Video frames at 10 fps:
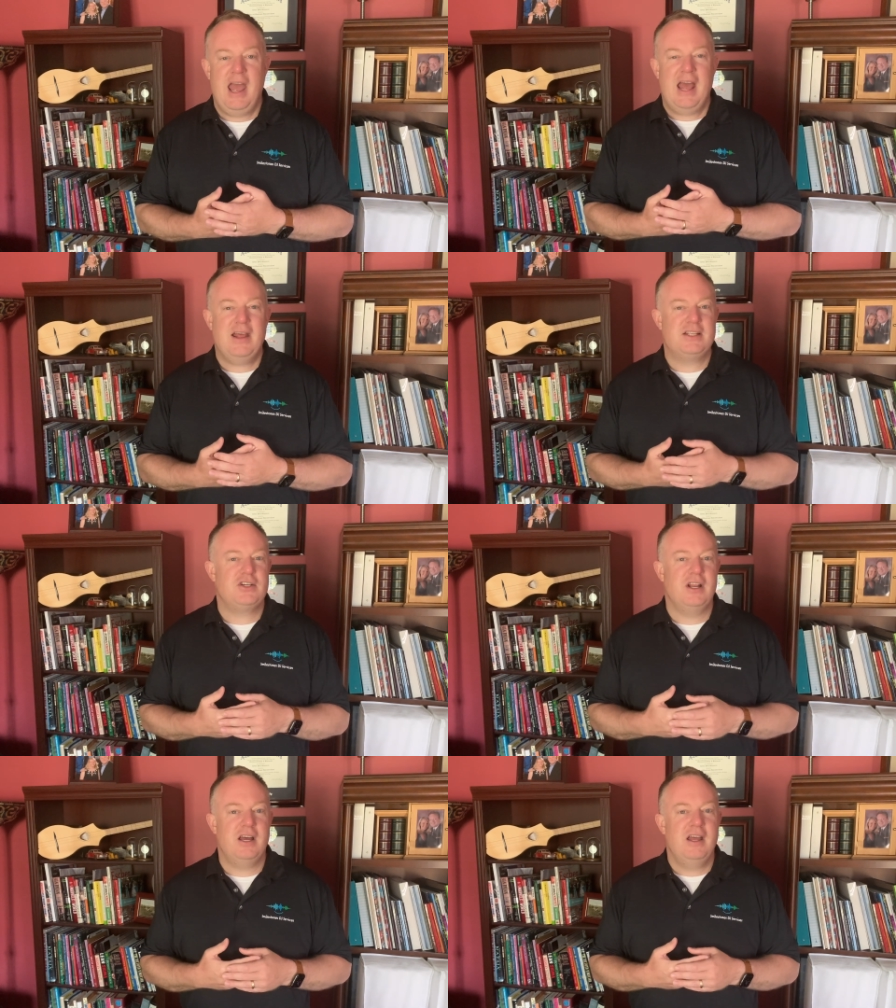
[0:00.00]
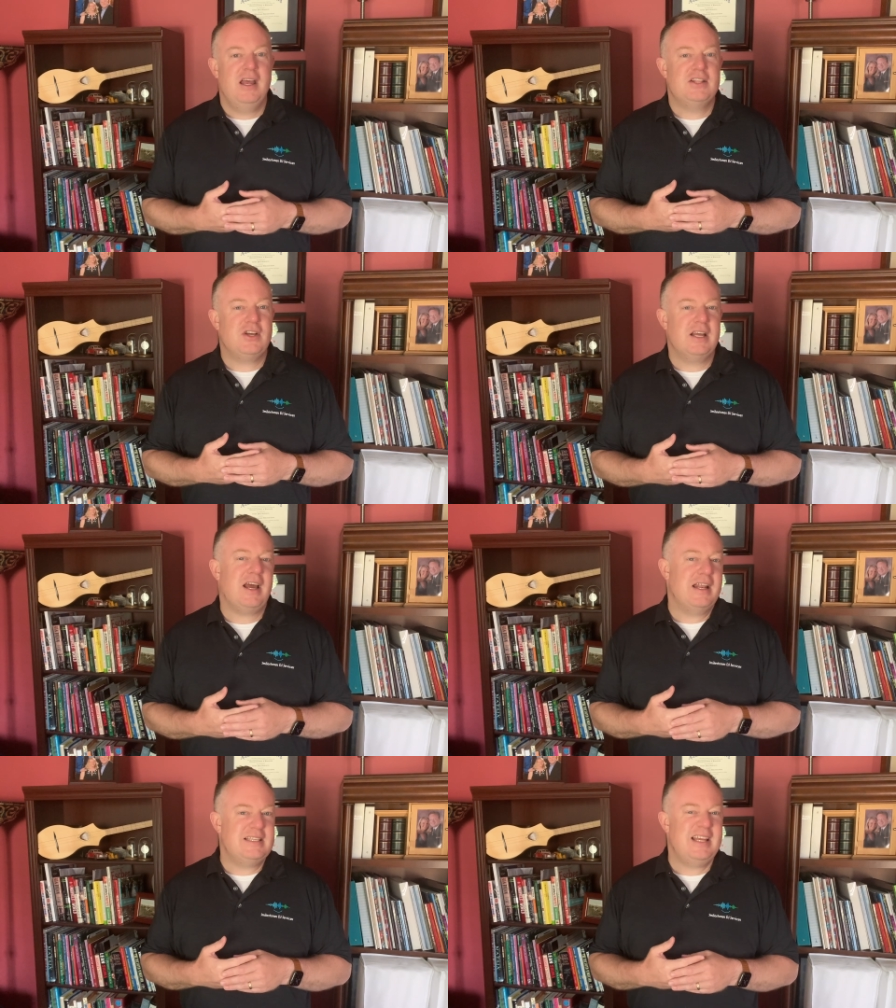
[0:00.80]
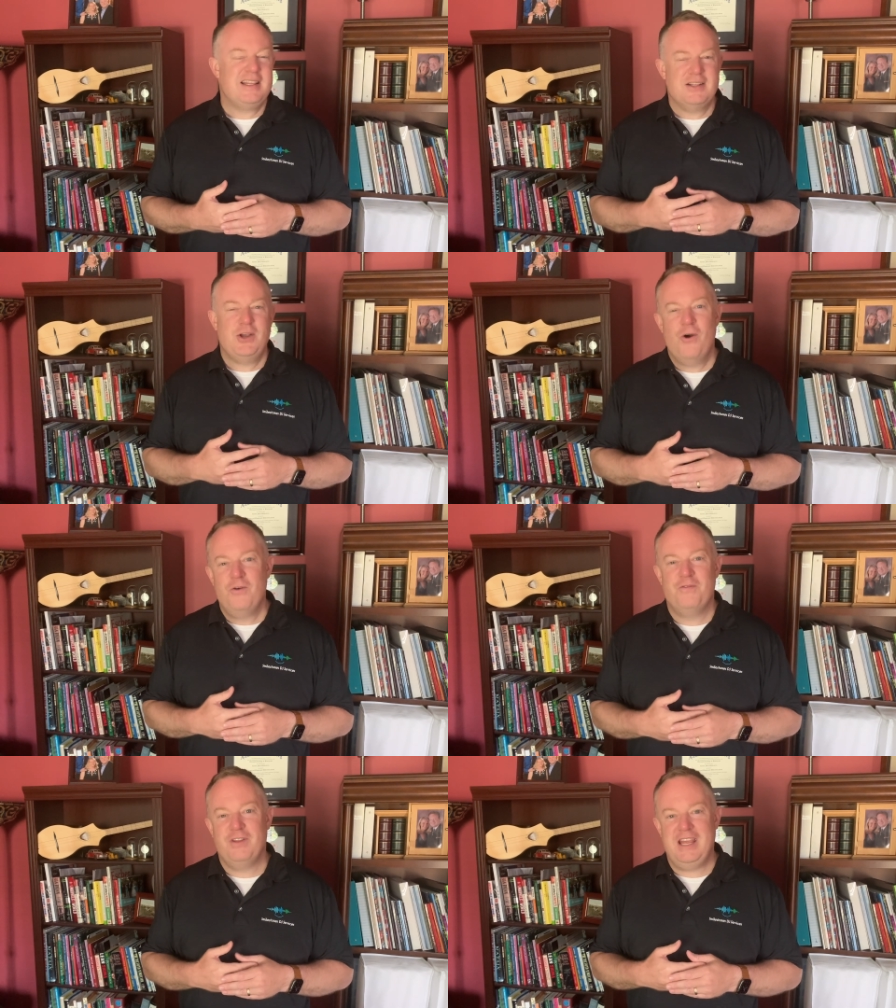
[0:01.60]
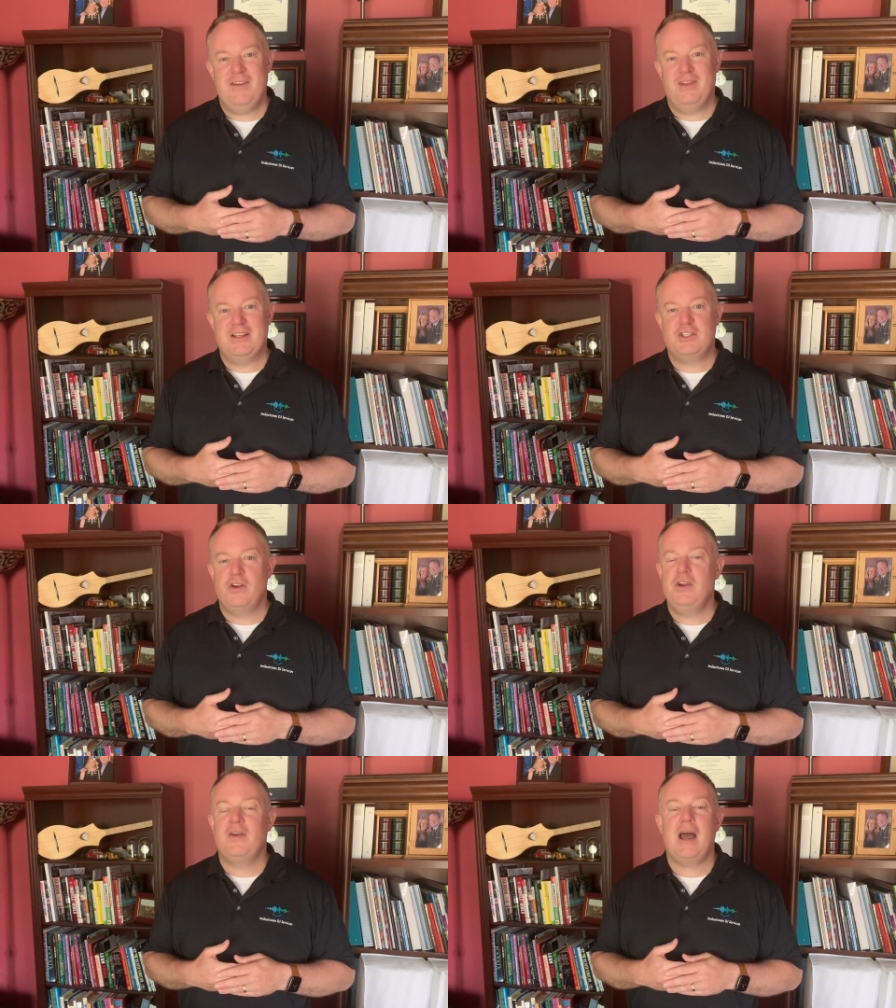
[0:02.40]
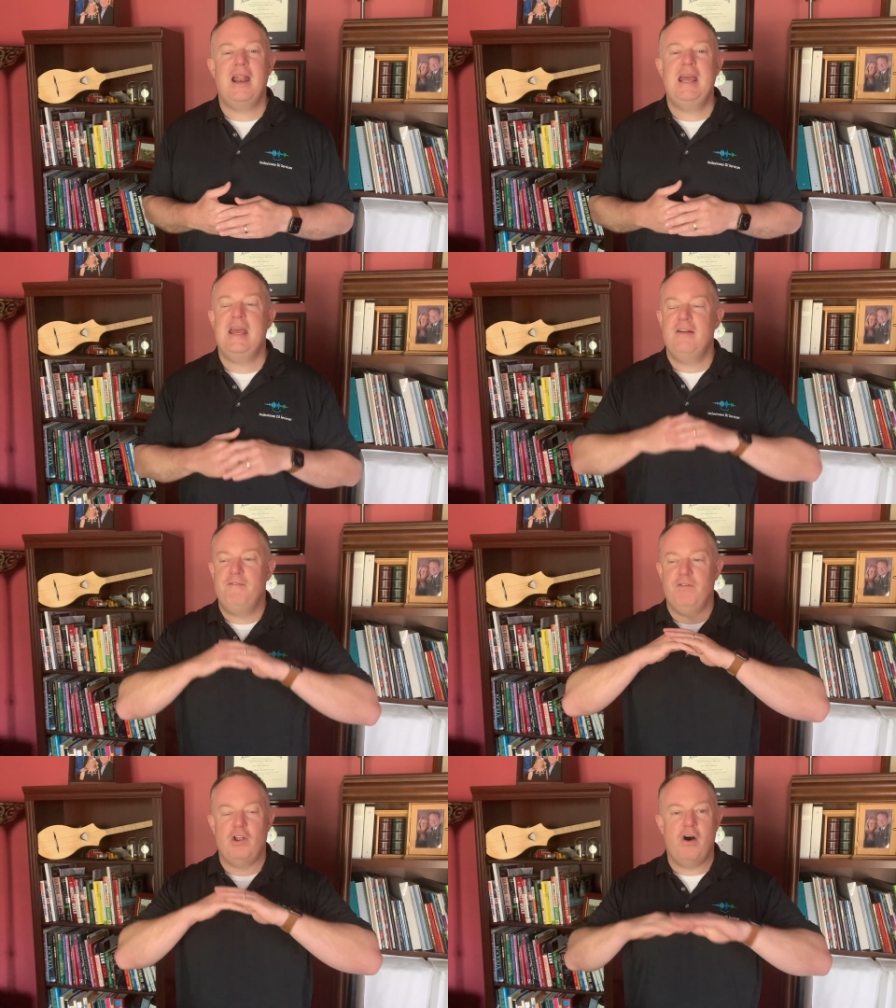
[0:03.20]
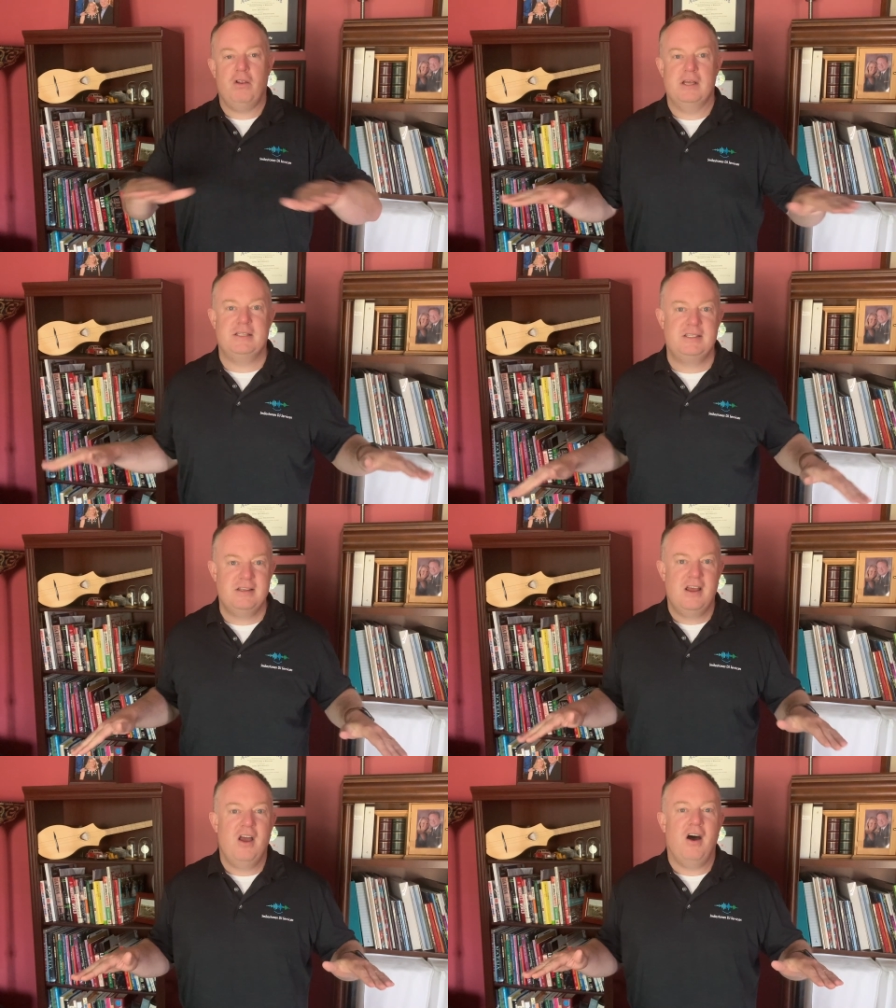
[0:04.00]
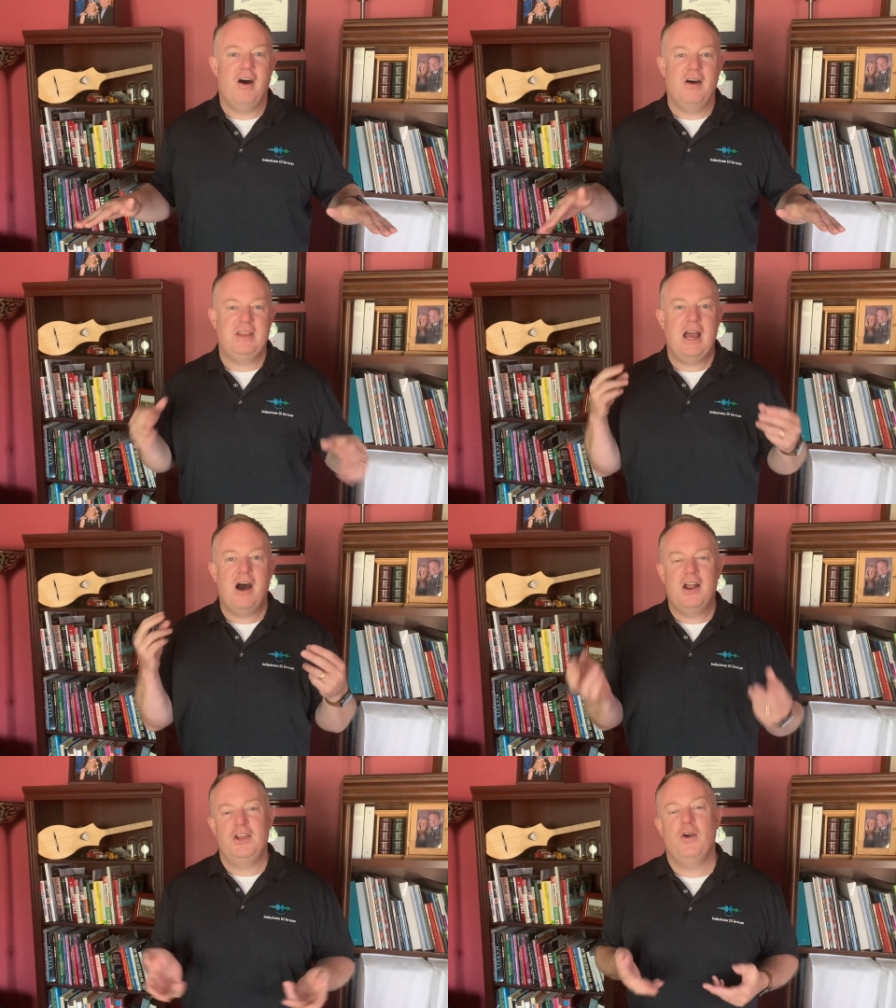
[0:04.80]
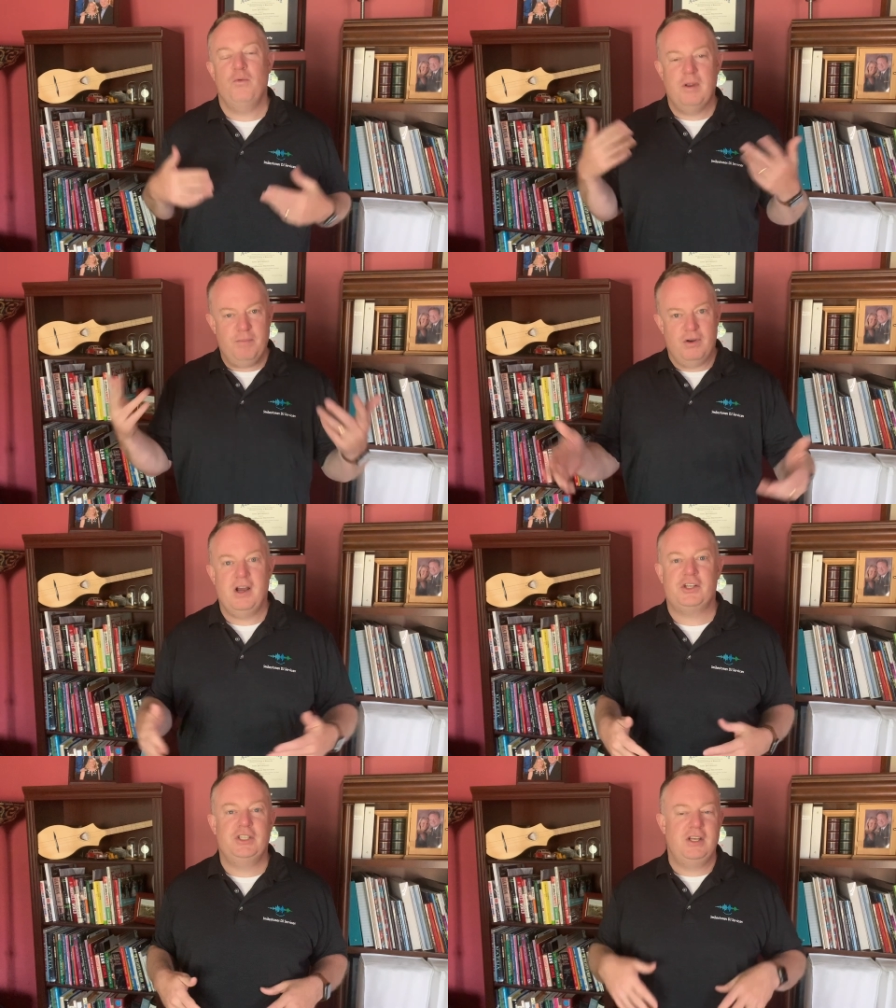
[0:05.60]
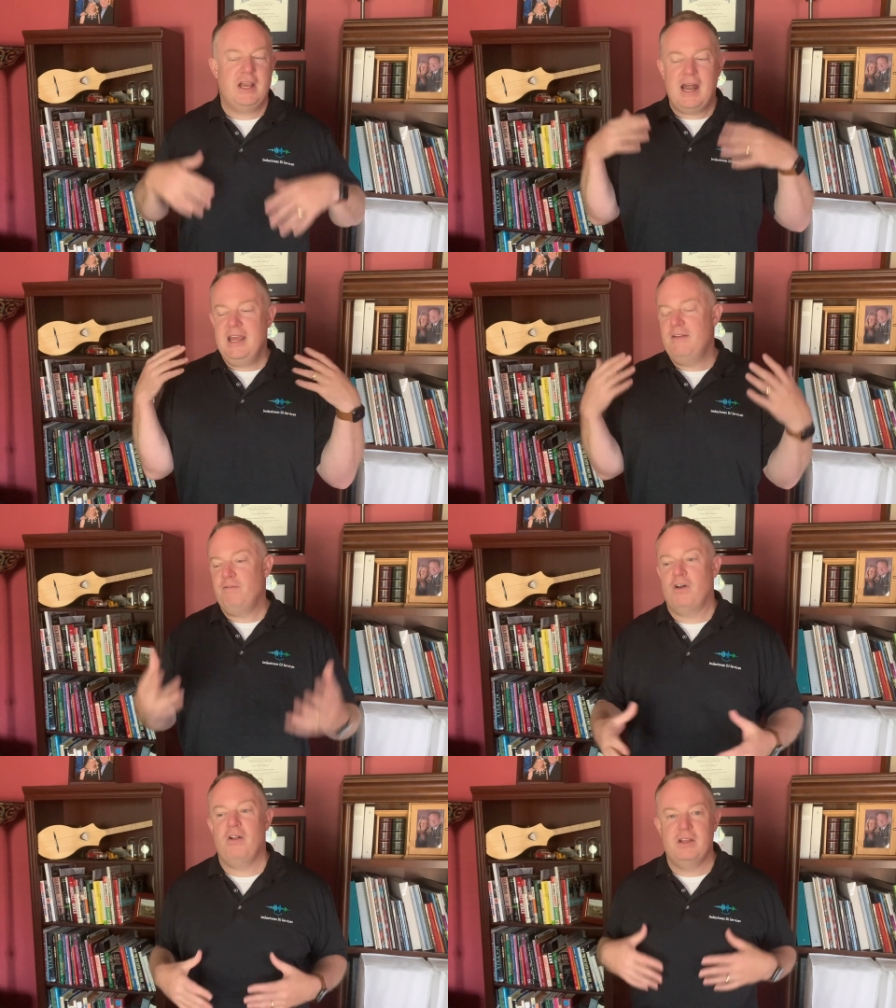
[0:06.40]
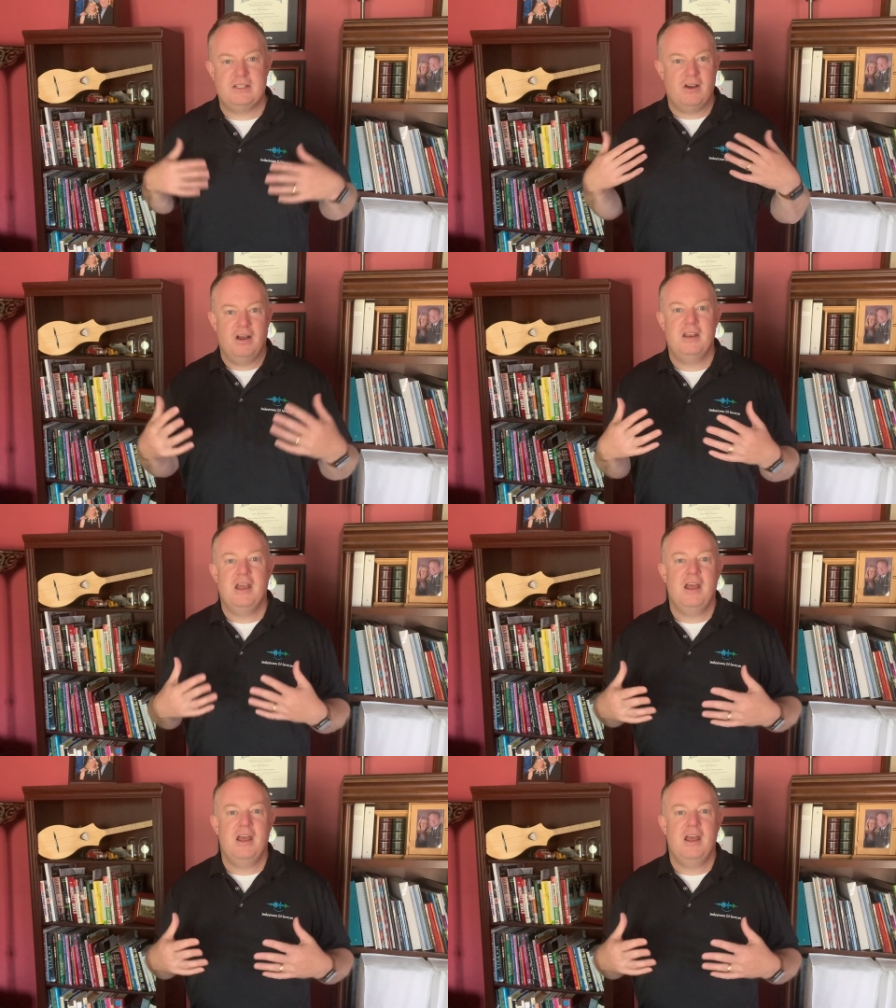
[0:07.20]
And it's gonna kind of set the tone for the evening. So you gotta hit flawless on the audio reproduction. You gotta hit flawless on